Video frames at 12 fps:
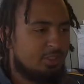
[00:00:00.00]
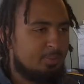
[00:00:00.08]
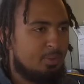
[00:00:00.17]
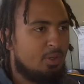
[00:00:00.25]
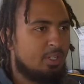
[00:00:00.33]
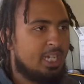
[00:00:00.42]

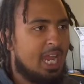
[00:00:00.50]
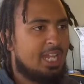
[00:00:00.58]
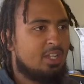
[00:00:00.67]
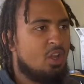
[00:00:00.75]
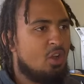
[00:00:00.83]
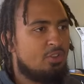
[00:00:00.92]
importantly, I
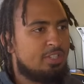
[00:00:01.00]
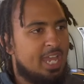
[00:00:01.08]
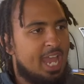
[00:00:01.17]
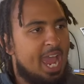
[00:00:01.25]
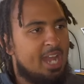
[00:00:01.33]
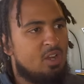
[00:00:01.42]
know
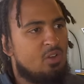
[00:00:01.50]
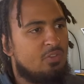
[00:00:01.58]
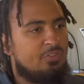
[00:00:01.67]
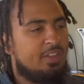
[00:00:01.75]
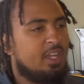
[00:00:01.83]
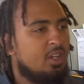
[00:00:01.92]
that I don't
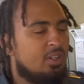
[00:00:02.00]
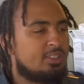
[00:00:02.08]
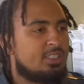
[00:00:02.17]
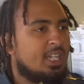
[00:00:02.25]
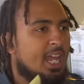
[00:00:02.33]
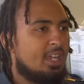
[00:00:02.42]
fail
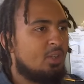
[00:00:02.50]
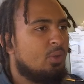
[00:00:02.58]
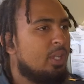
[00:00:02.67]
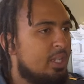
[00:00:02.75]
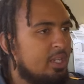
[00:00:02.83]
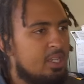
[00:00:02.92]
until I
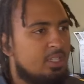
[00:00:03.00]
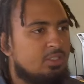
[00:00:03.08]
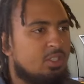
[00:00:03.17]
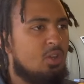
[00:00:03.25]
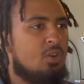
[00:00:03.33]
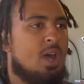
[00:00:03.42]
quit.
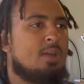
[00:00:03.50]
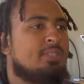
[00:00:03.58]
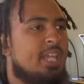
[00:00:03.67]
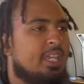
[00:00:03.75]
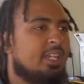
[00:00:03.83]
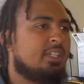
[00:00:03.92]
So I'm
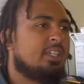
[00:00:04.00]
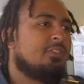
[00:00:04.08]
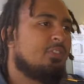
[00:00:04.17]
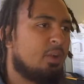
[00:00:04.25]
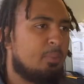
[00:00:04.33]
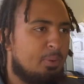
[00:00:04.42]
taking a
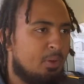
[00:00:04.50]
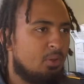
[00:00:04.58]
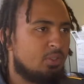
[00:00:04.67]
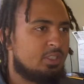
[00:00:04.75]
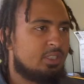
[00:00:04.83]
different approach.